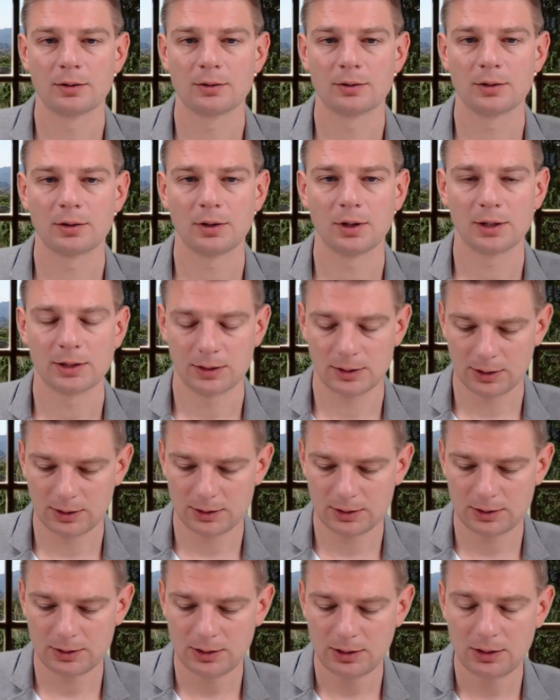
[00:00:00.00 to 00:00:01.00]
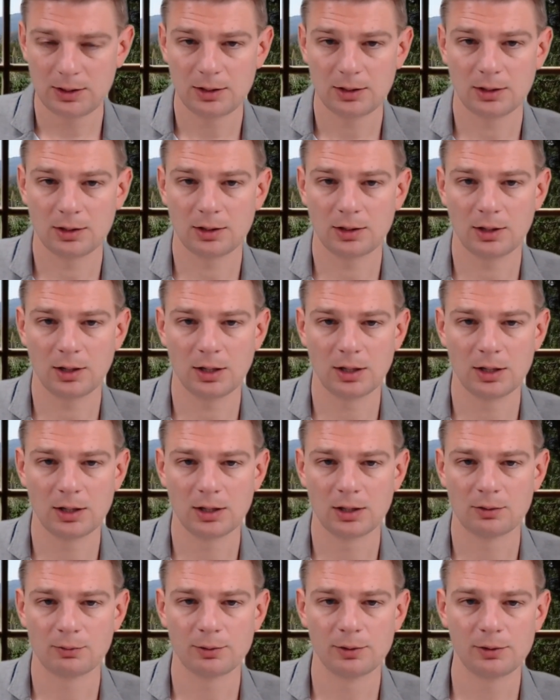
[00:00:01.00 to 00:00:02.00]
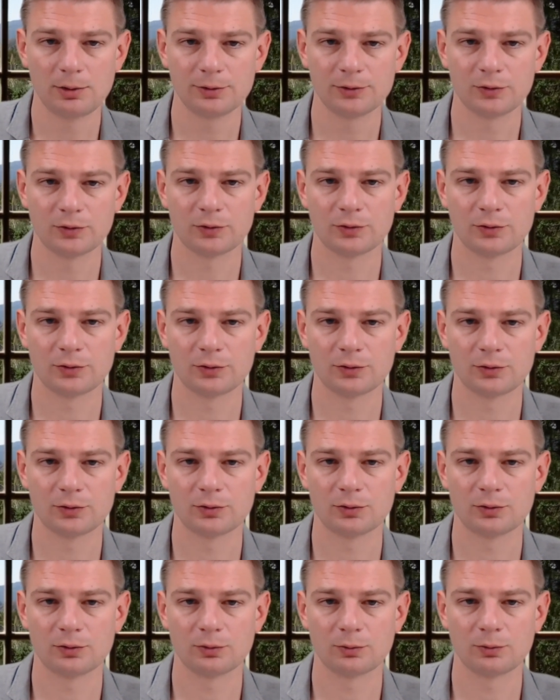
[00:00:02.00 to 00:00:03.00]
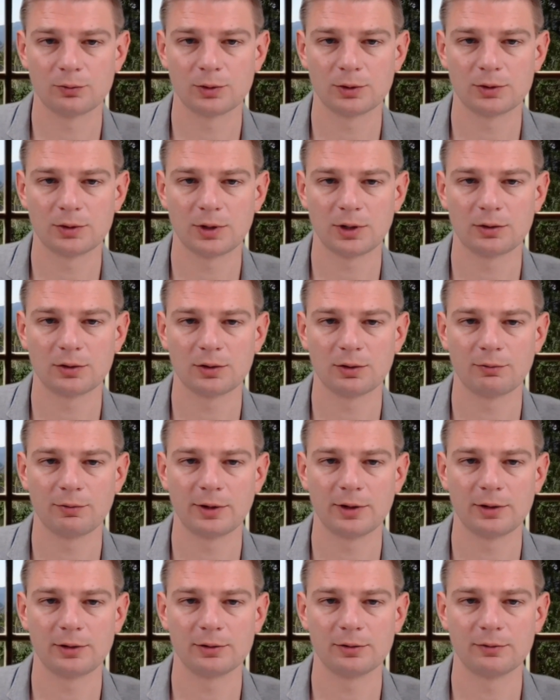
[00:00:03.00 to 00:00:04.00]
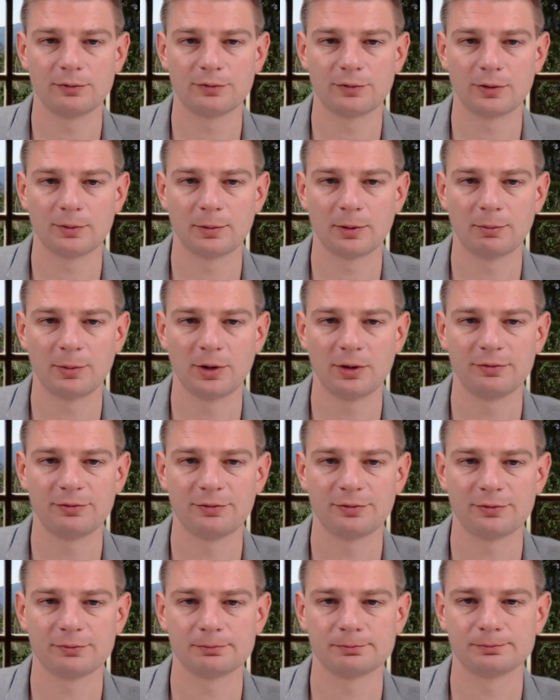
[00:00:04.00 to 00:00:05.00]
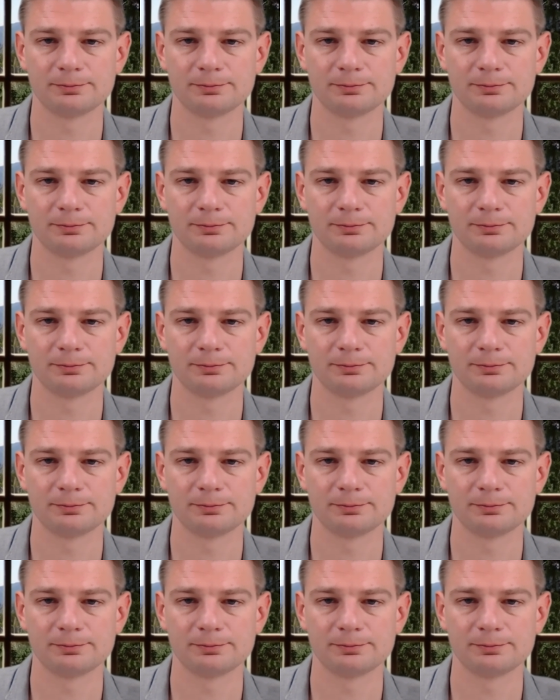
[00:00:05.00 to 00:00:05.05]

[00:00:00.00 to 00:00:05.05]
Client ID equals, we take the value from above,